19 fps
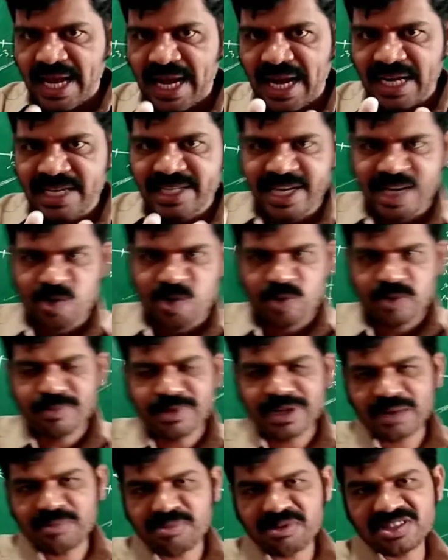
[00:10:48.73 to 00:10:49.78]
and that
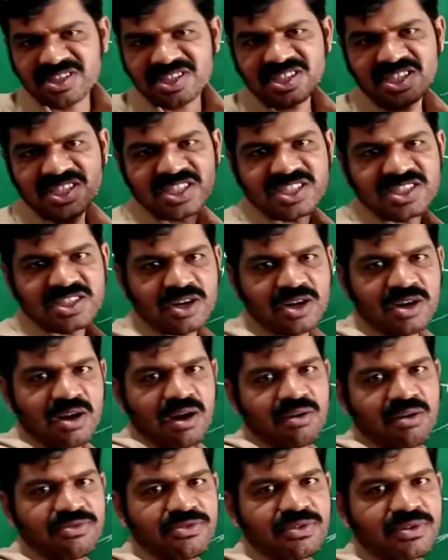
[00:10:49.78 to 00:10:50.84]
will be represented in the
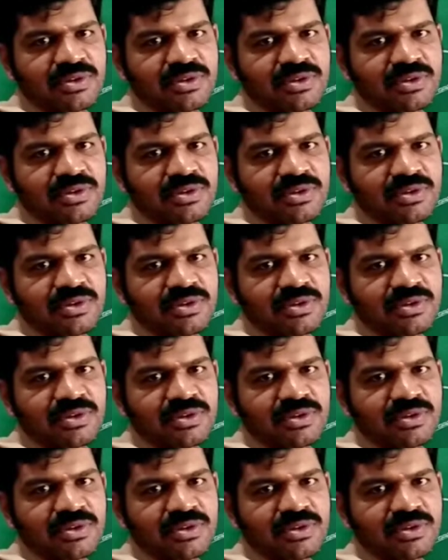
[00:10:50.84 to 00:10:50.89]
graph.